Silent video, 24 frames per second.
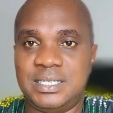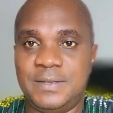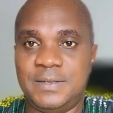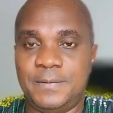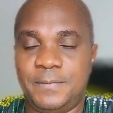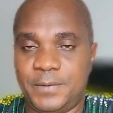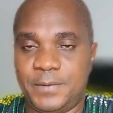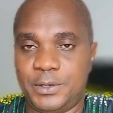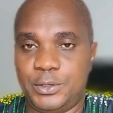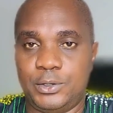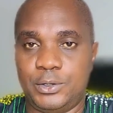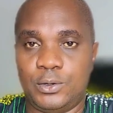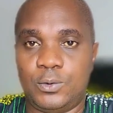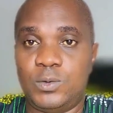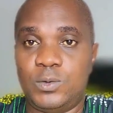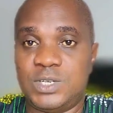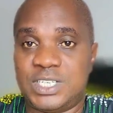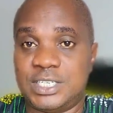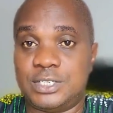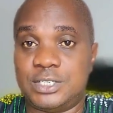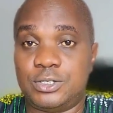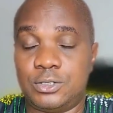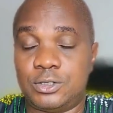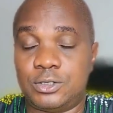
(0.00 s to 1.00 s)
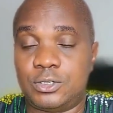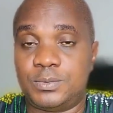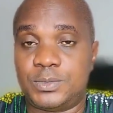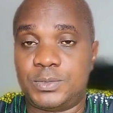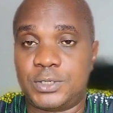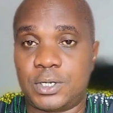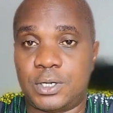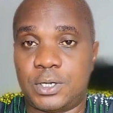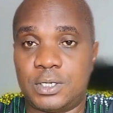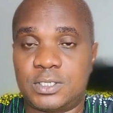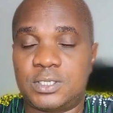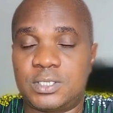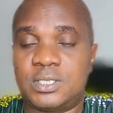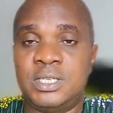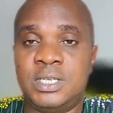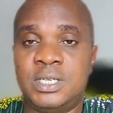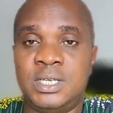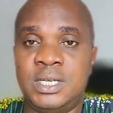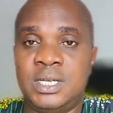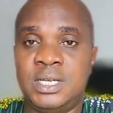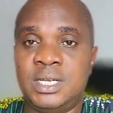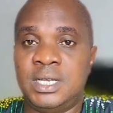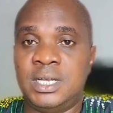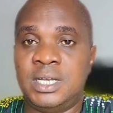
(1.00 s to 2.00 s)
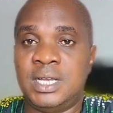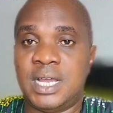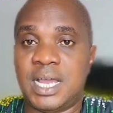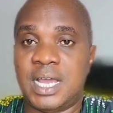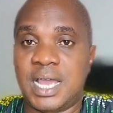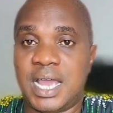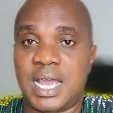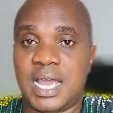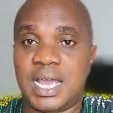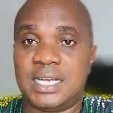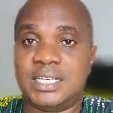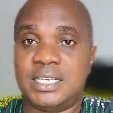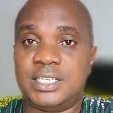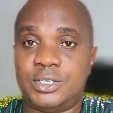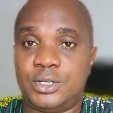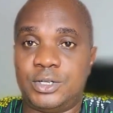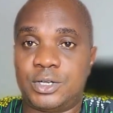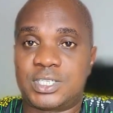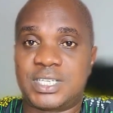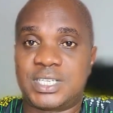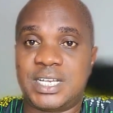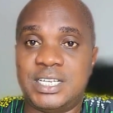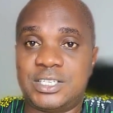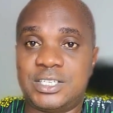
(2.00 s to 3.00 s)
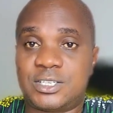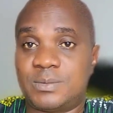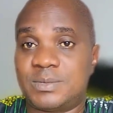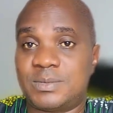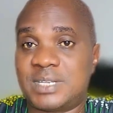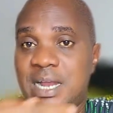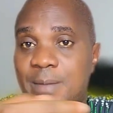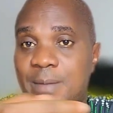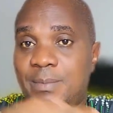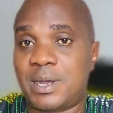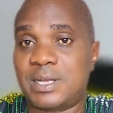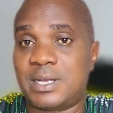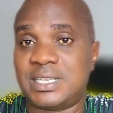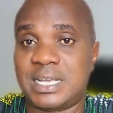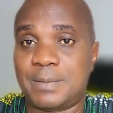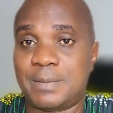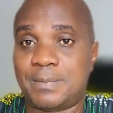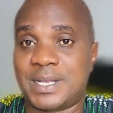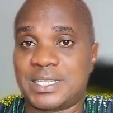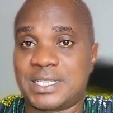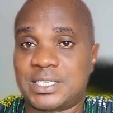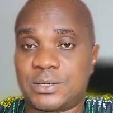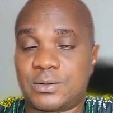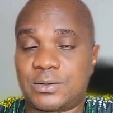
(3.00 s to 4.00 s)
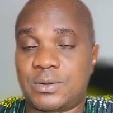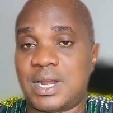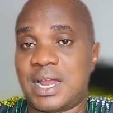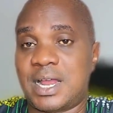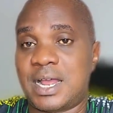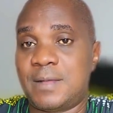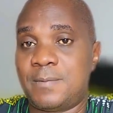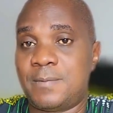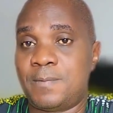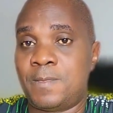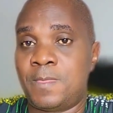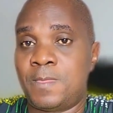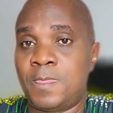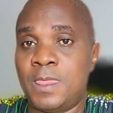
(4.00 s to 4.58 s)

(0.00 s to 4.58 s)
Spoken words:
video, which is YouTube shorts, and you're saying something about a particular